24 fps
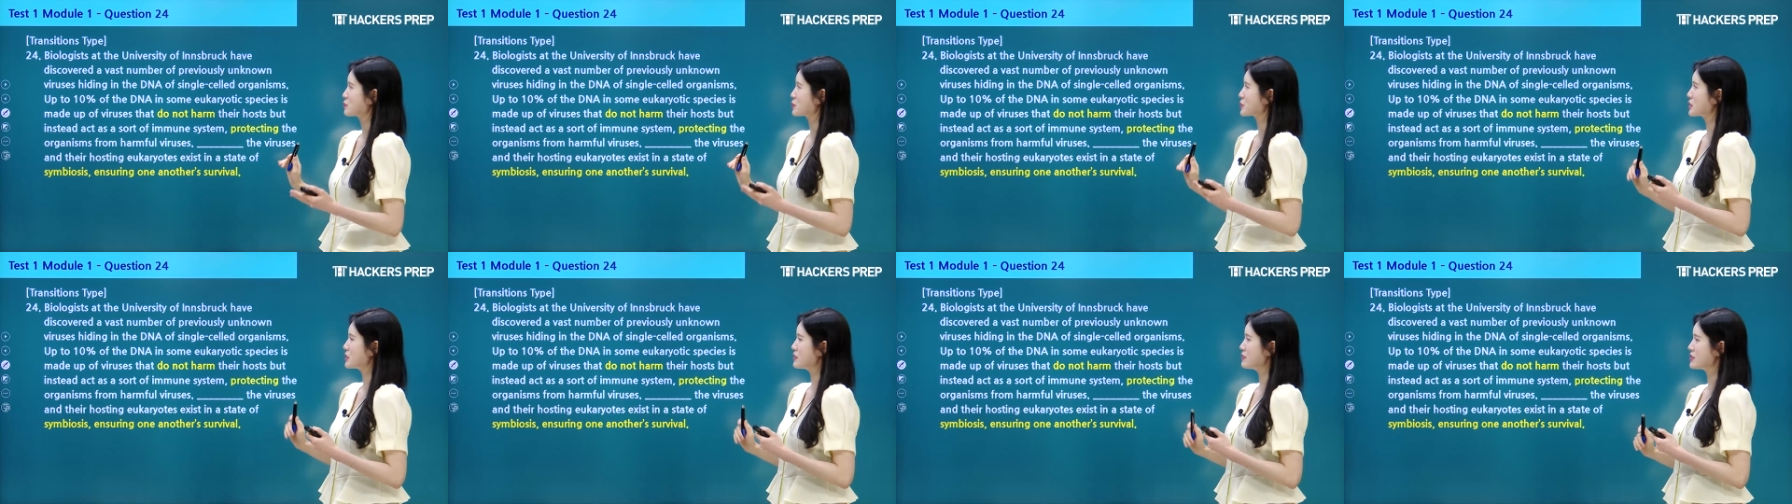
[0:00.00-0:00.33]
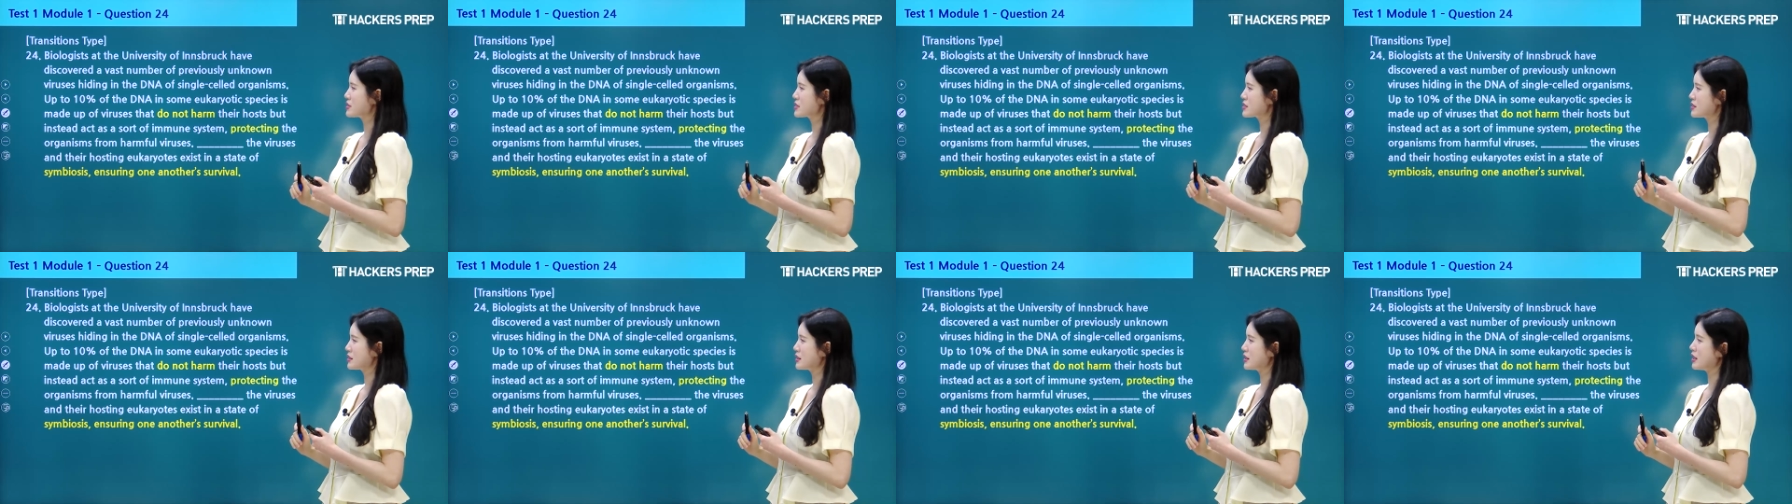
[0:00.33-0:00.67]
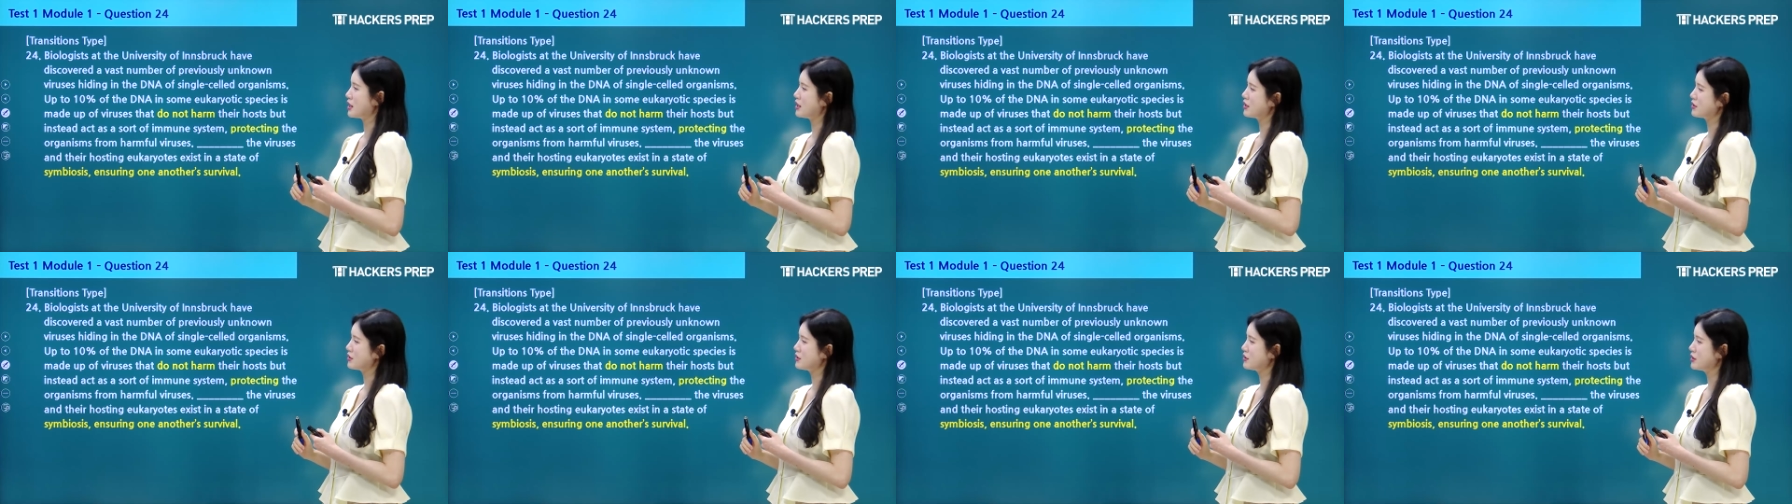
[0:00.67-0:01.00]
previously
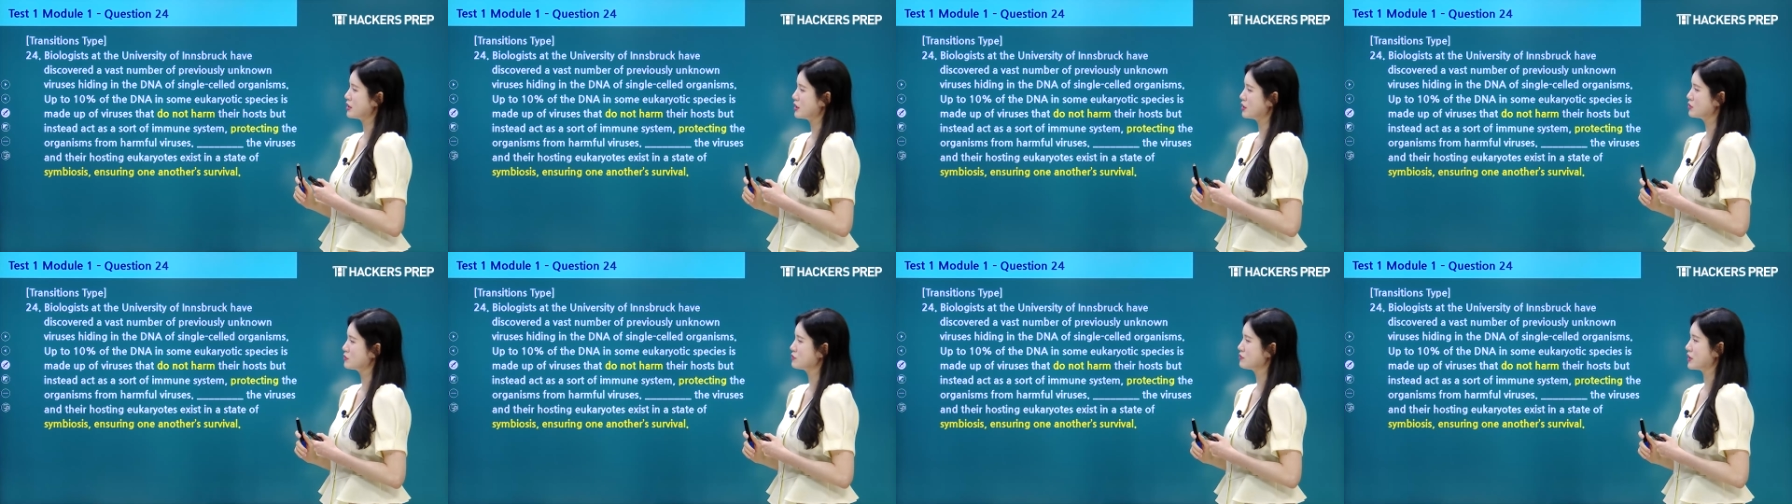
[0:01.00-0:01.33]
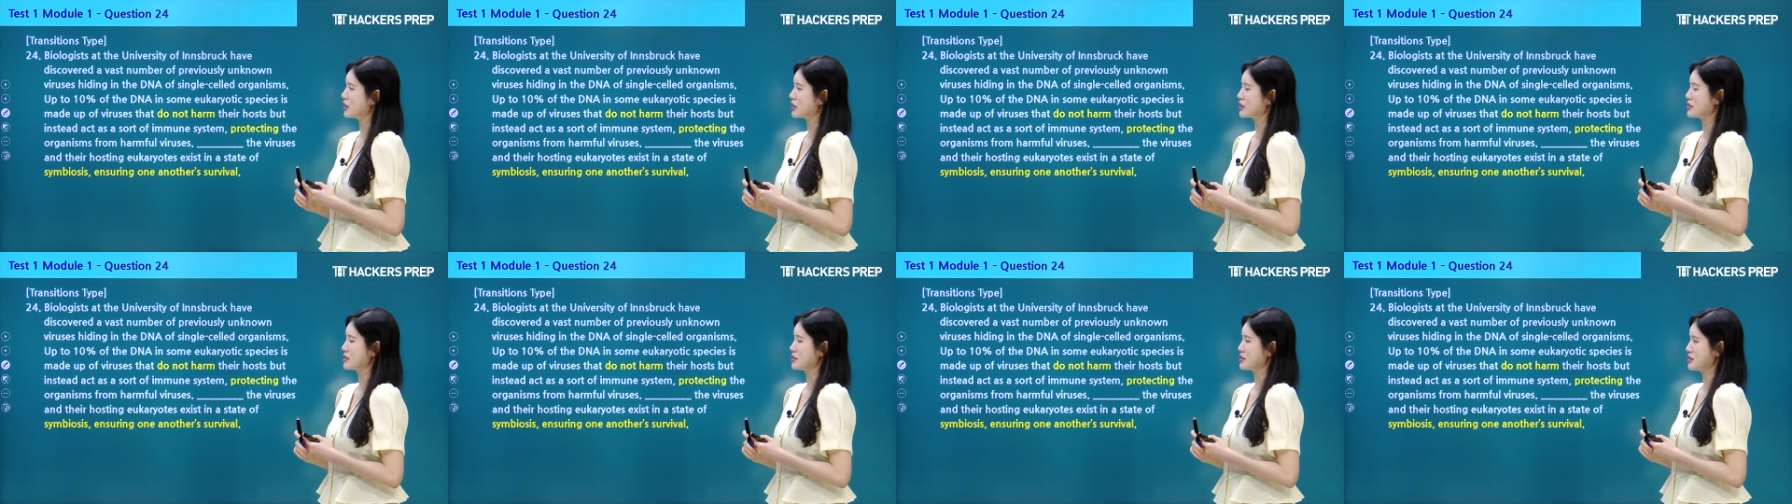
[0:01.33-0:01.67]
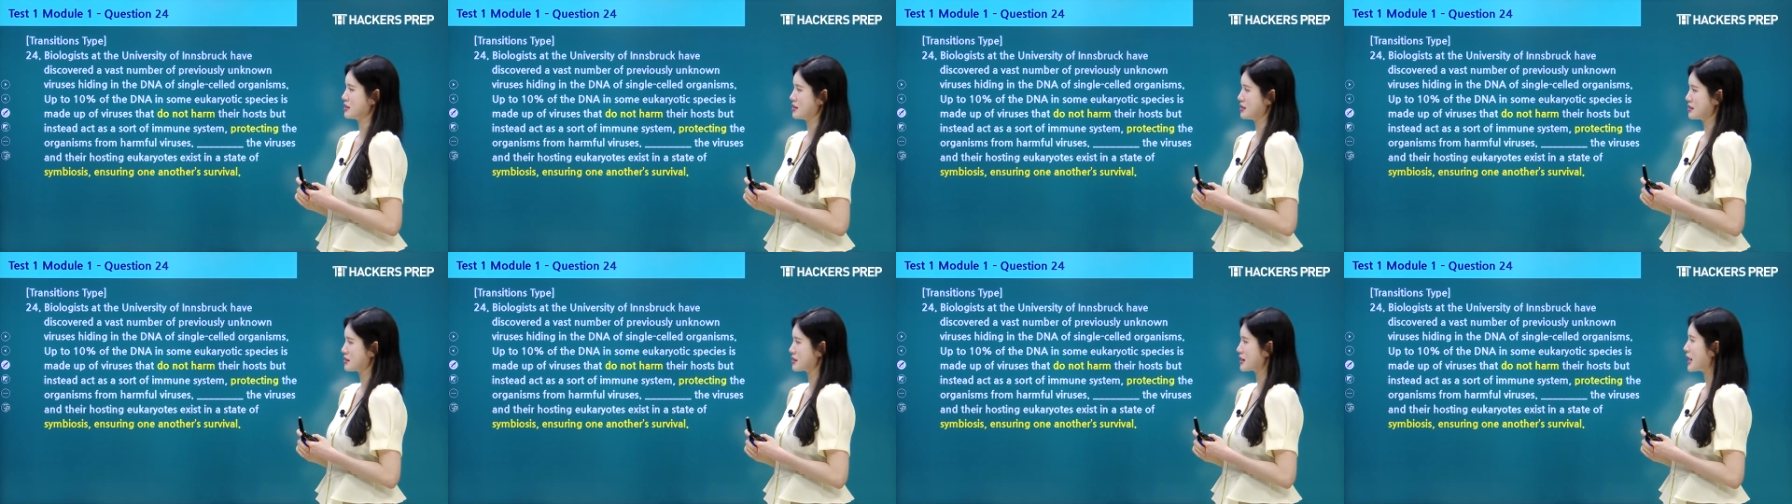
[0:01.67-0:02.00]
unknown
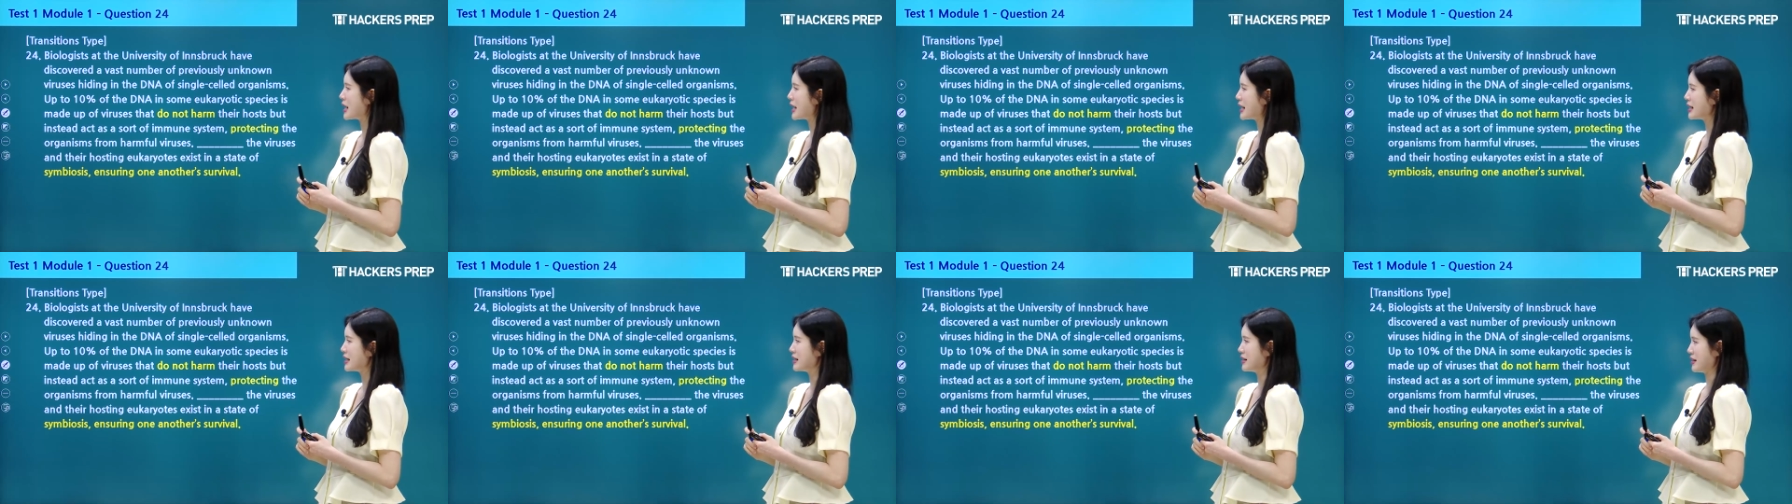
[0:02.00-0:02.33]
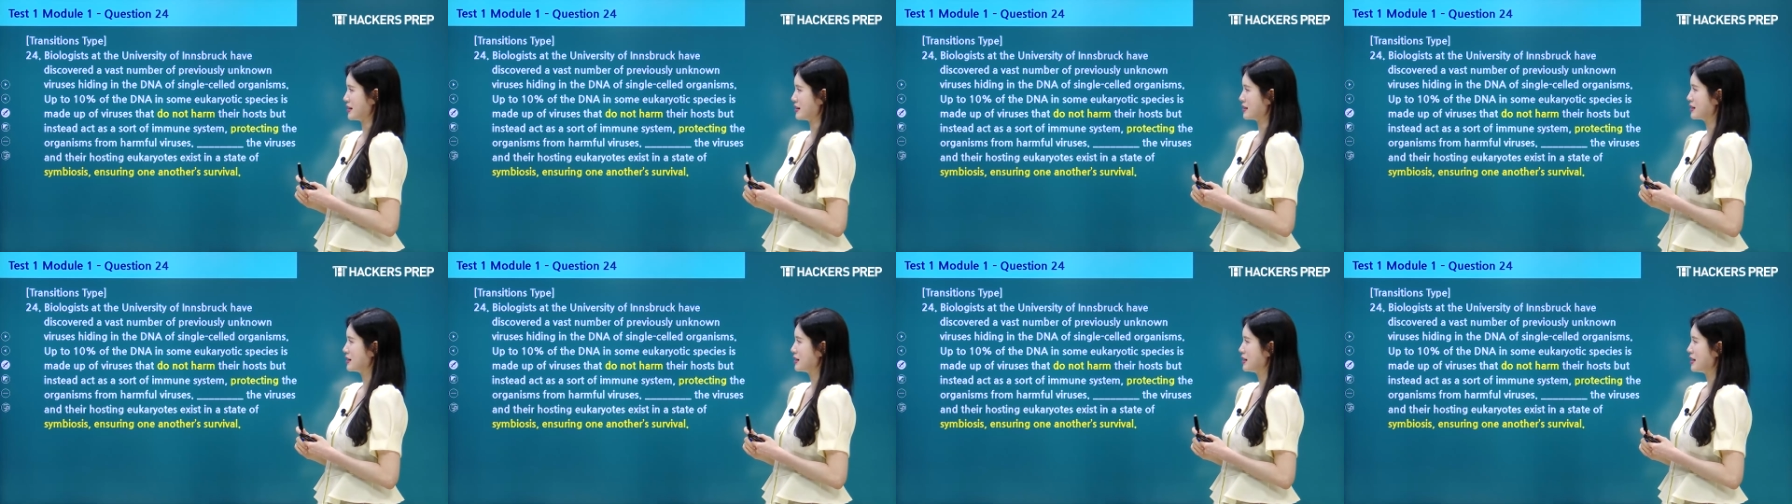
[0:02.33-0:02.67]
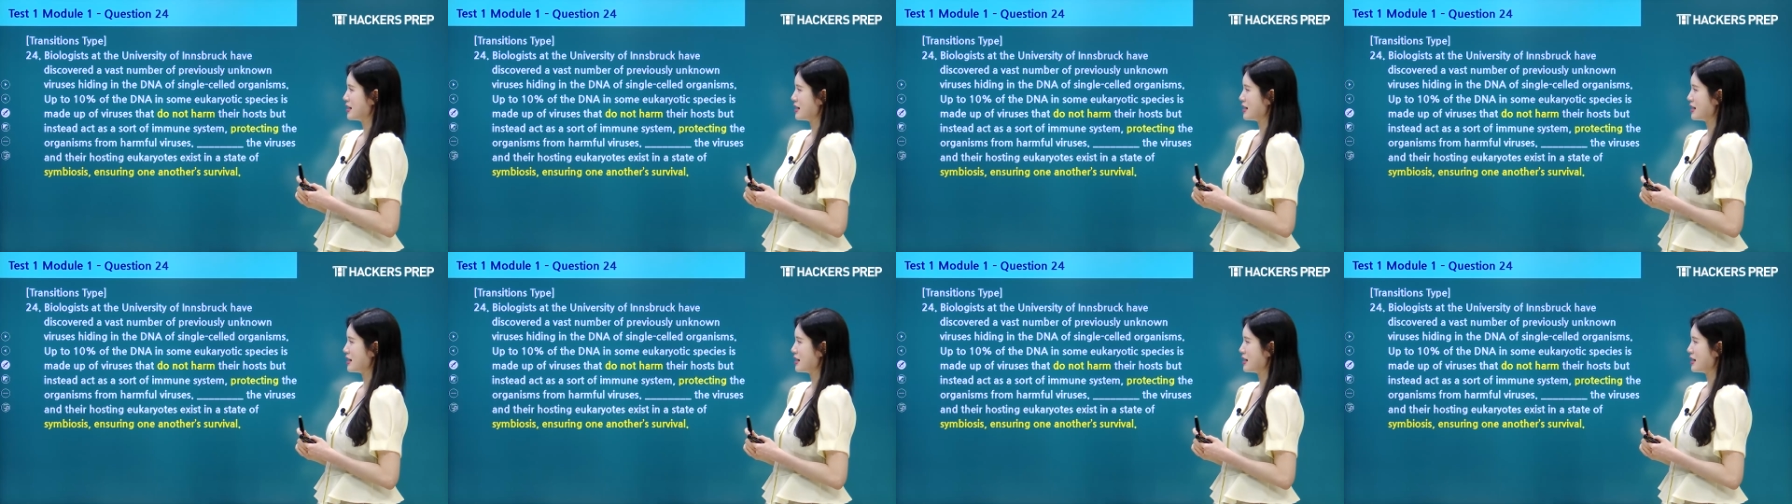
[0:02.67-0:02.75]
viruses hiding